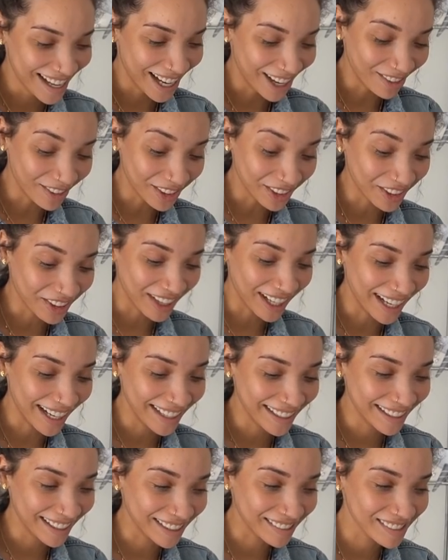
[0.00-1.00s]
I wanna cry.
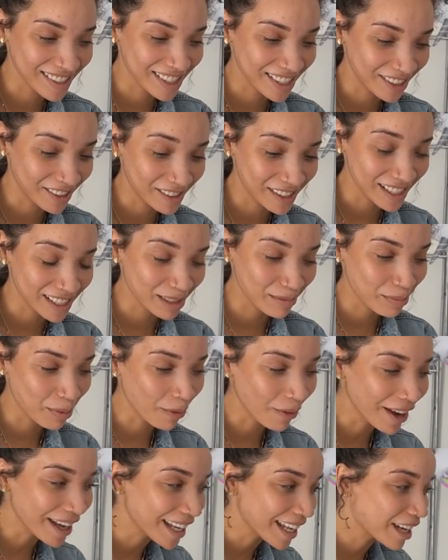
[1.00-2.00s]
I'm so
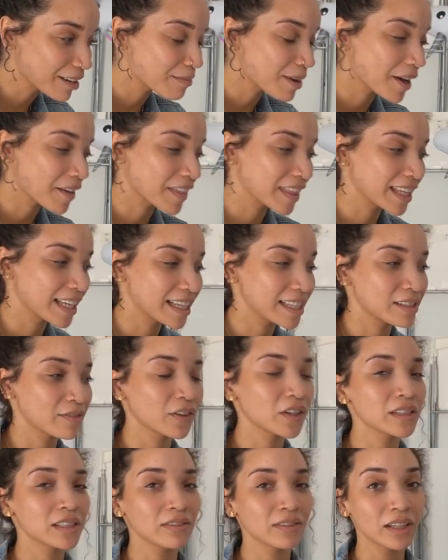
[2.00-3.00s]
disappointed about this.
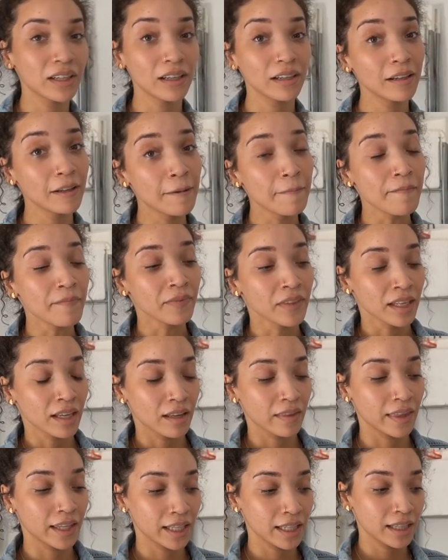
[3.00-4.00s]
First of all,
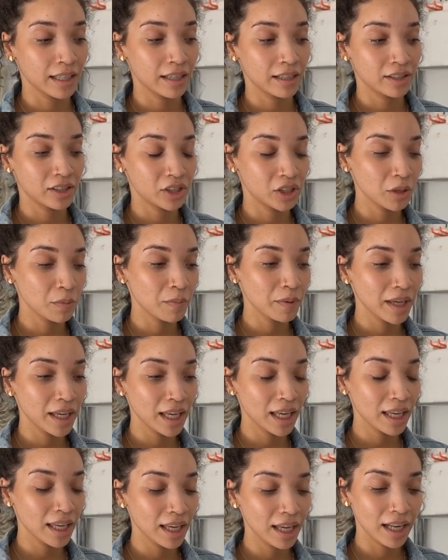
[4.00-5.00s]
the
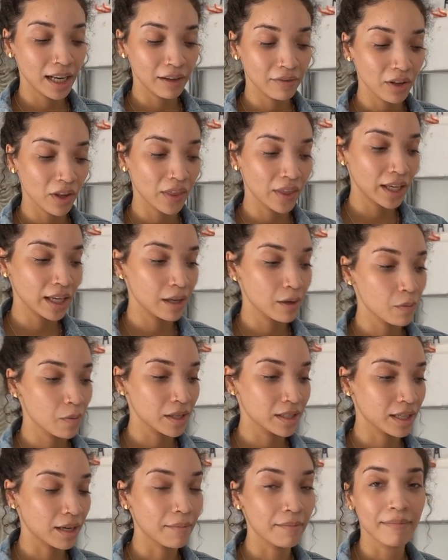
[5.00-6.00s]
shipping and everything
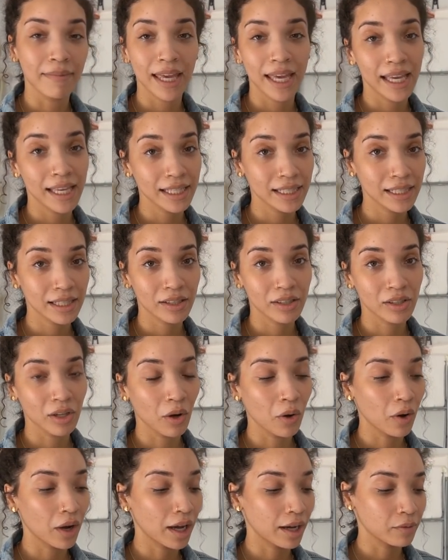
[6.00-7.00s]
was a mess.
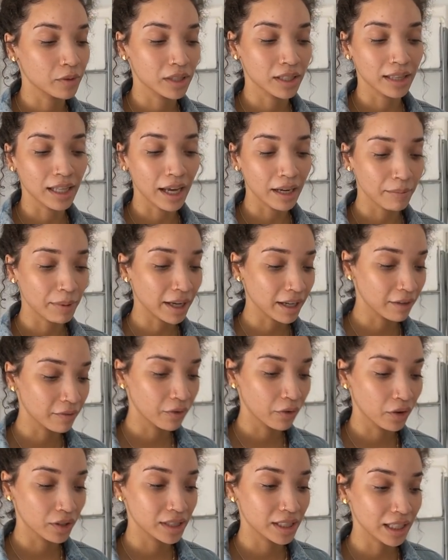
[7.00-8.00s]
So I was a lot of back and
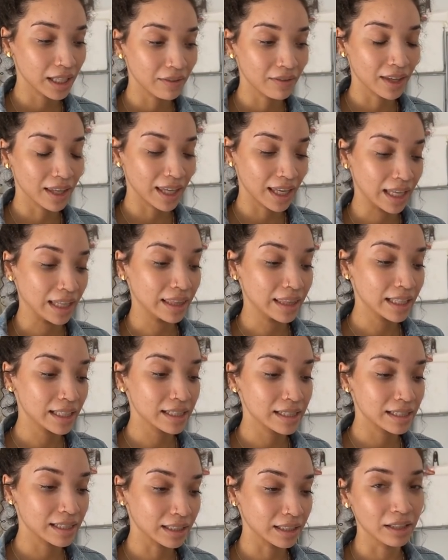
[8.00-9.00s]
forth to even get
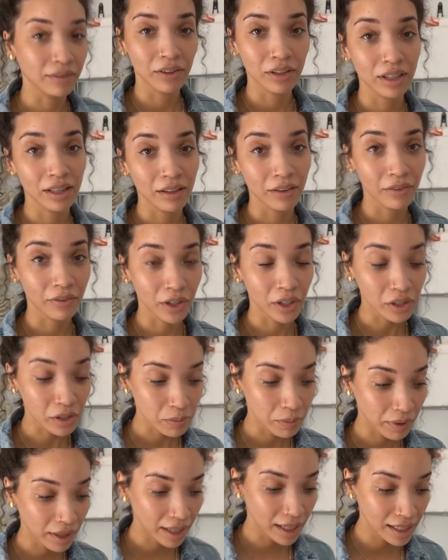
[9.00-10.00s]
this delivered in the
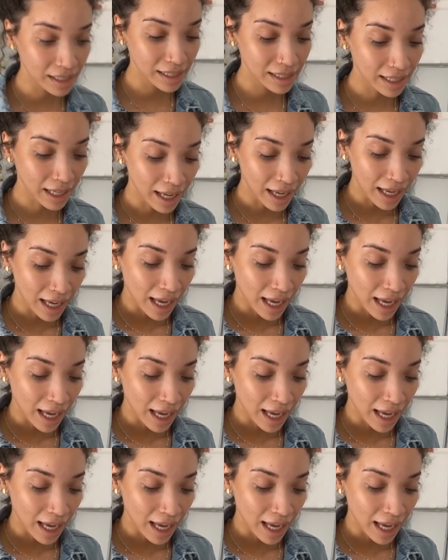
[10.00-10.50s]
first place.